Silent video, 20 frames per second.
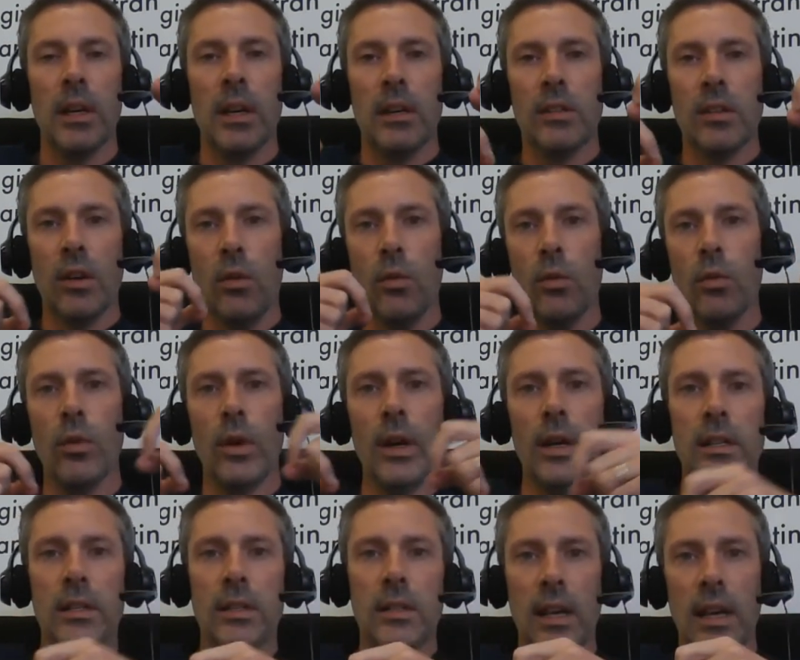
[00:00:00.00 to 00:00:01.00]
So
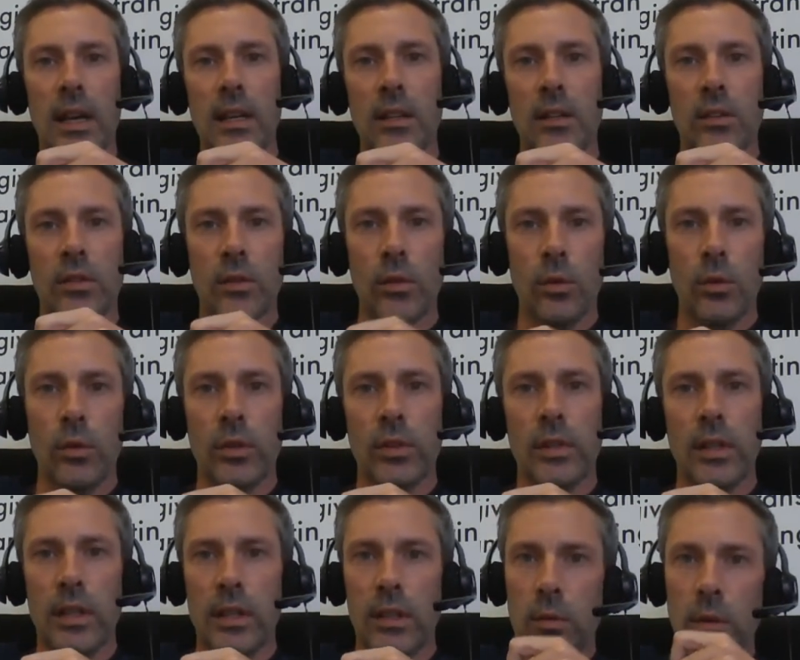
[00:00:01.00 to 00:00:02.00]
always take source
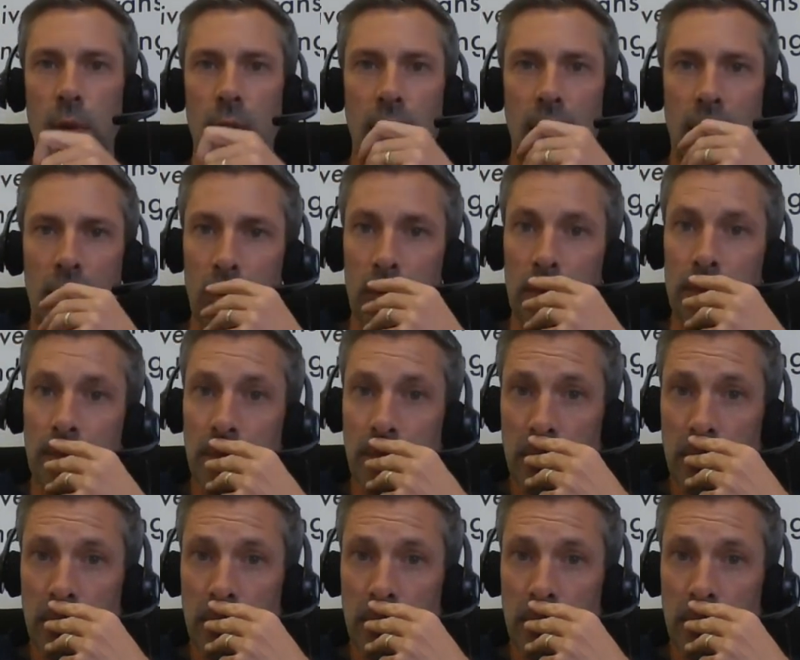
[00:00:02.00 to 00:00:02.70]
into account.